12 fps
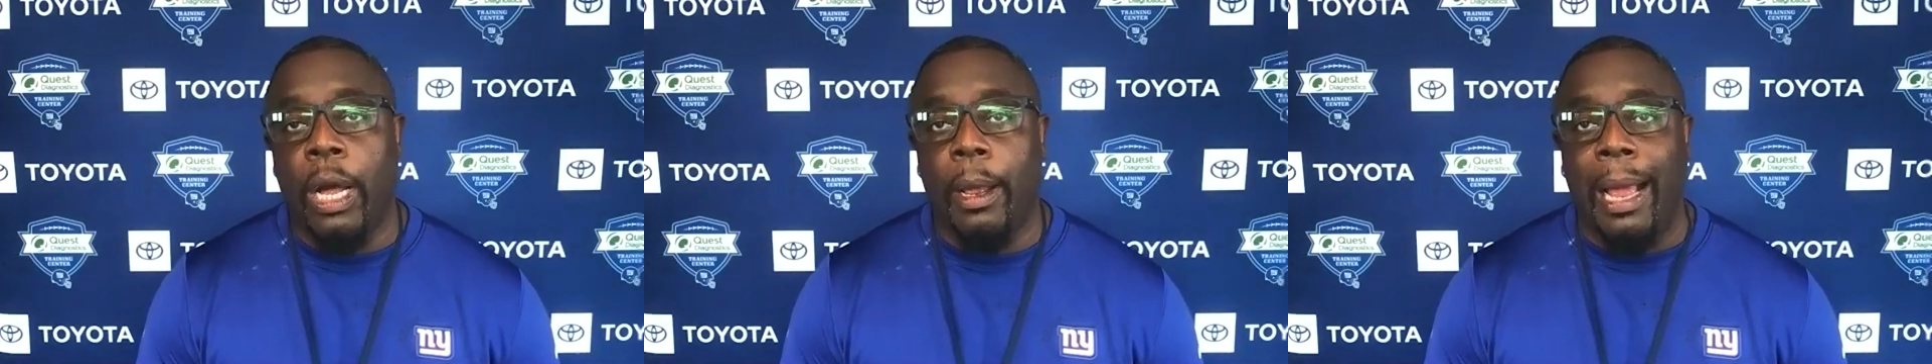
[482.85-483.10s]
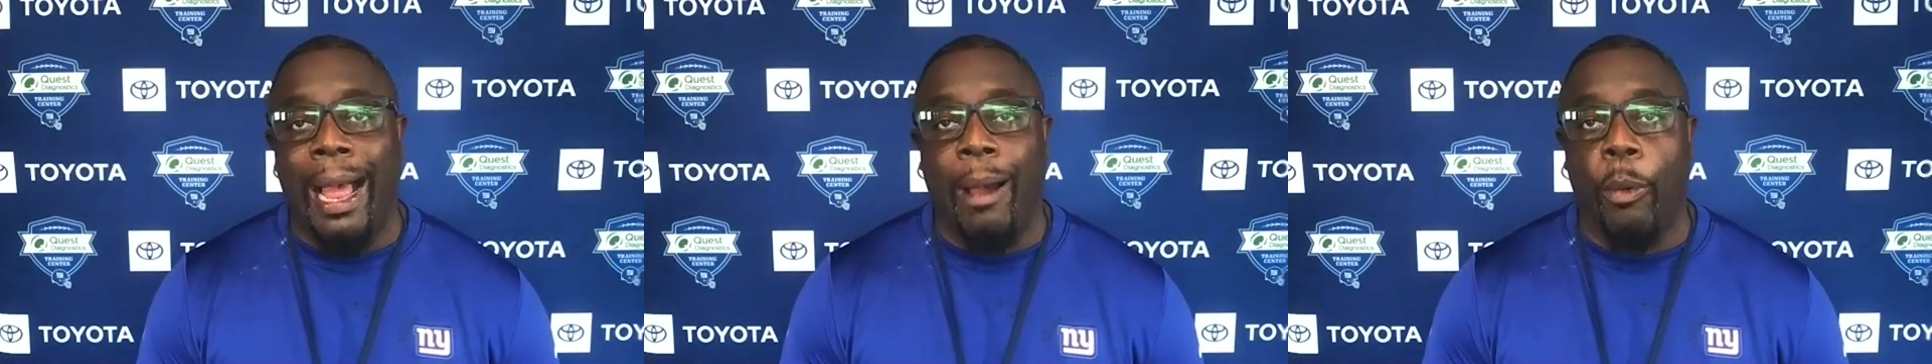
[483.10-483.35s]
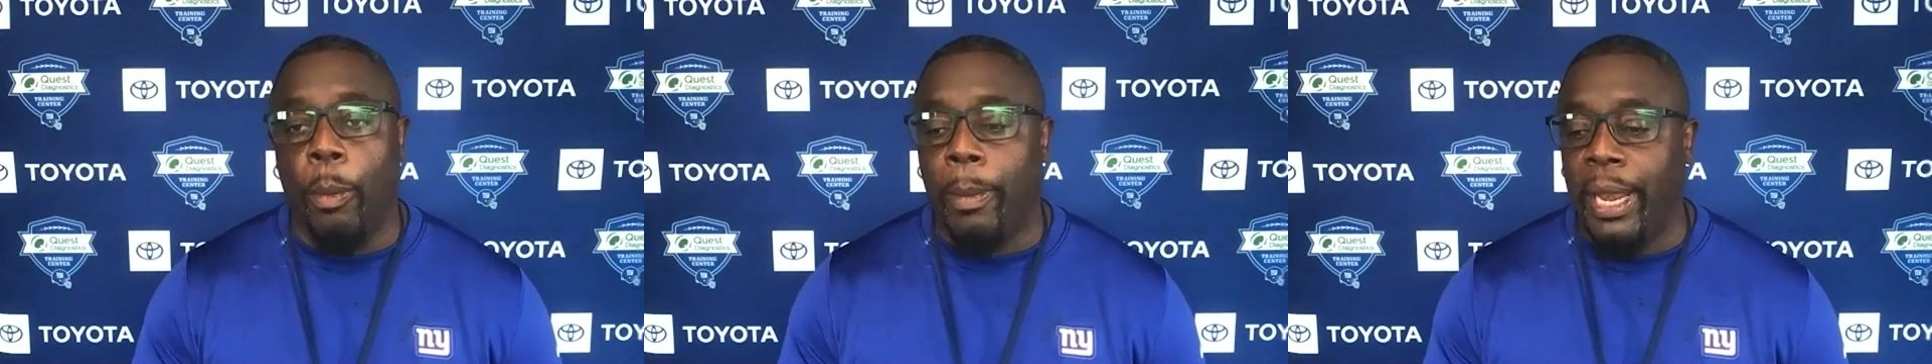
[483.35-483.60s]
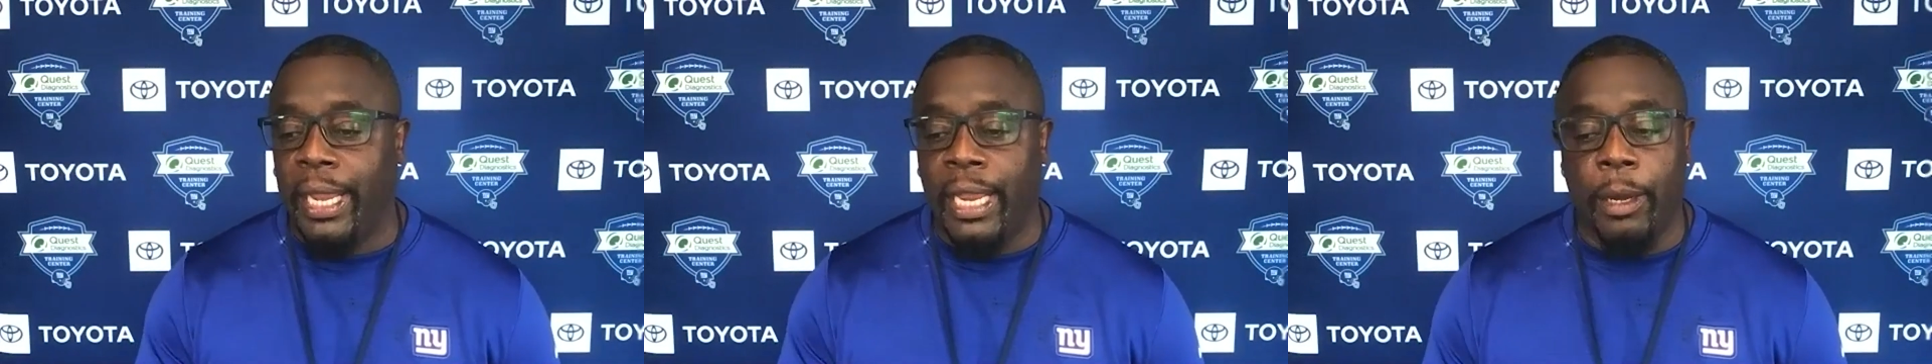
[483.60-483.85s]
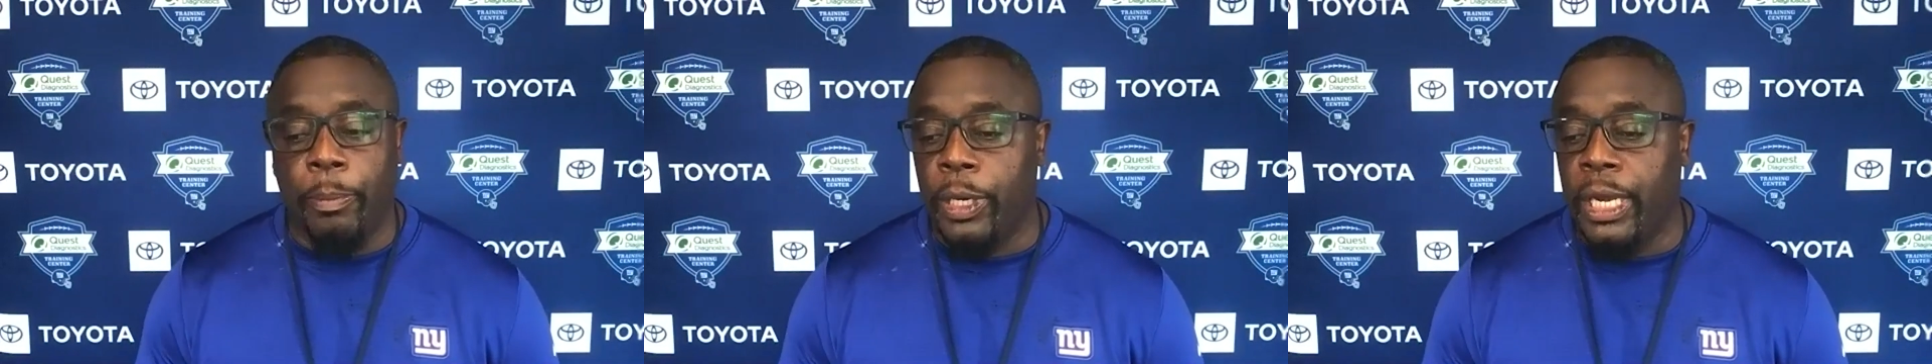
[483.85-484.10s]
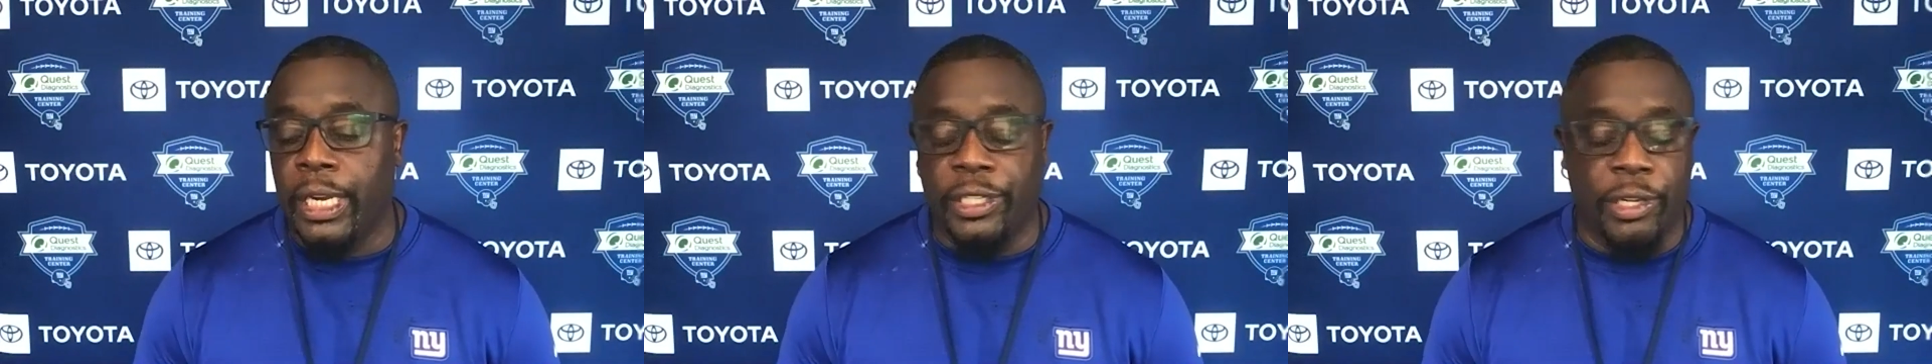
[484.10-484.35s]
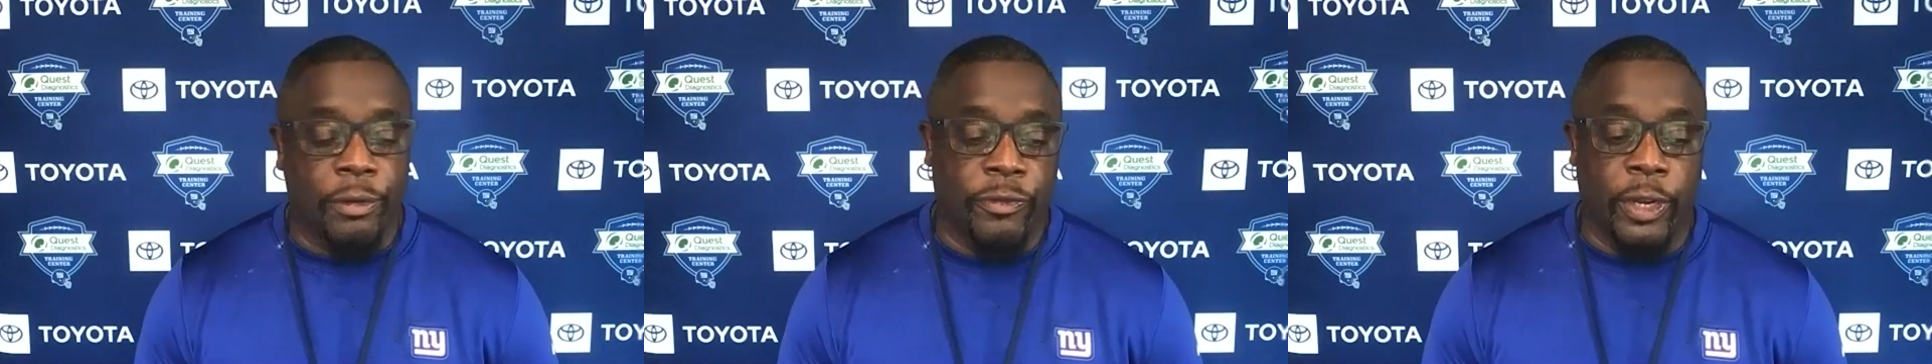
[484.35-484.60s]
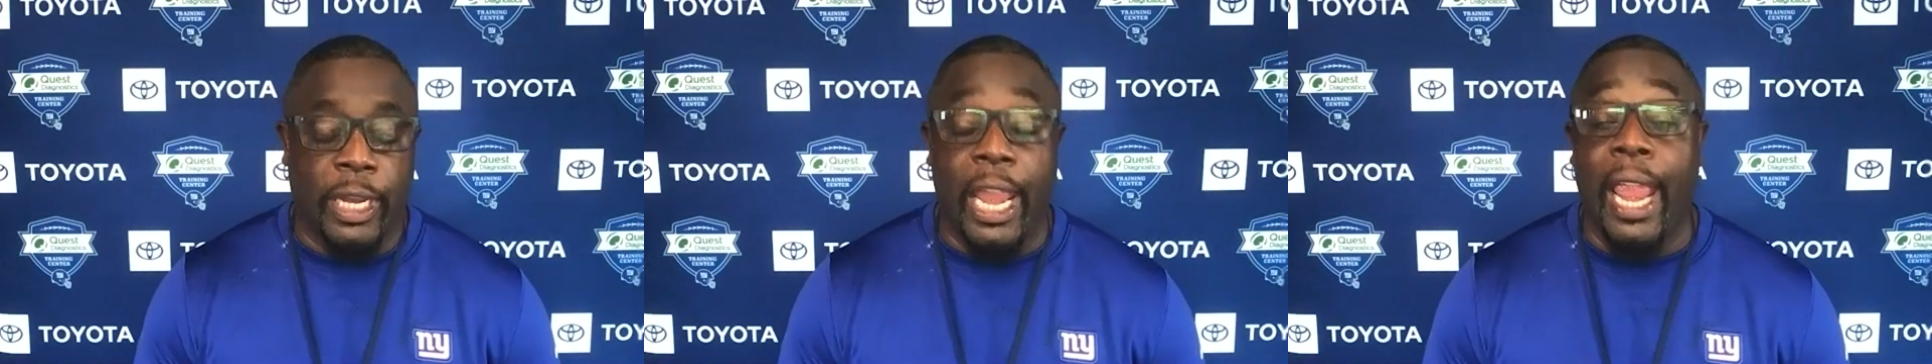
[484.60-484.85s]
uh, I won't make any predictions
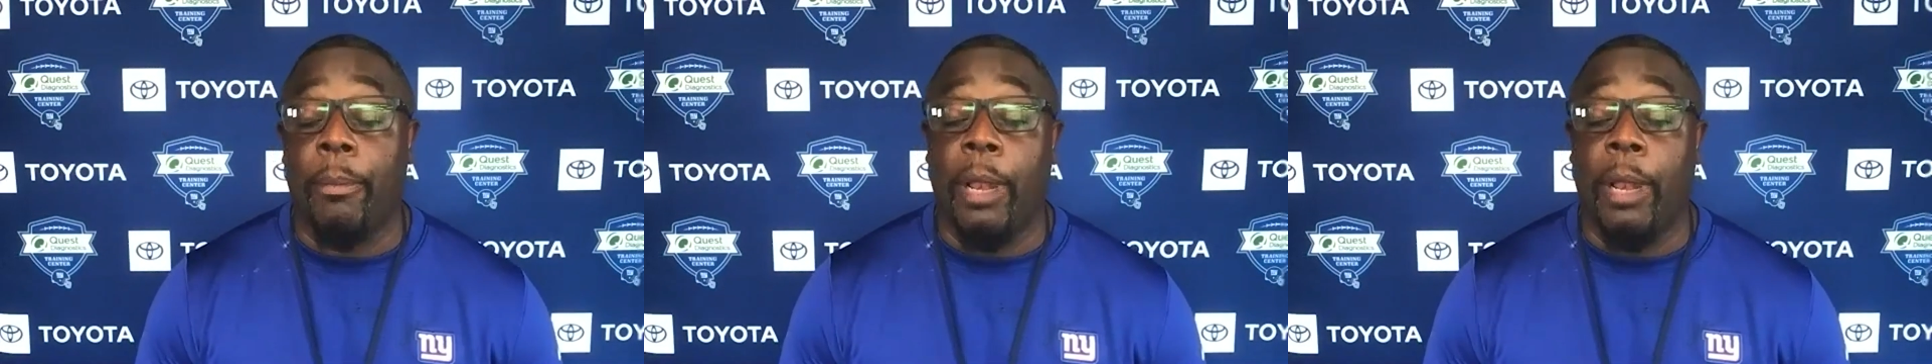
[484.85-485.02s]
for Cam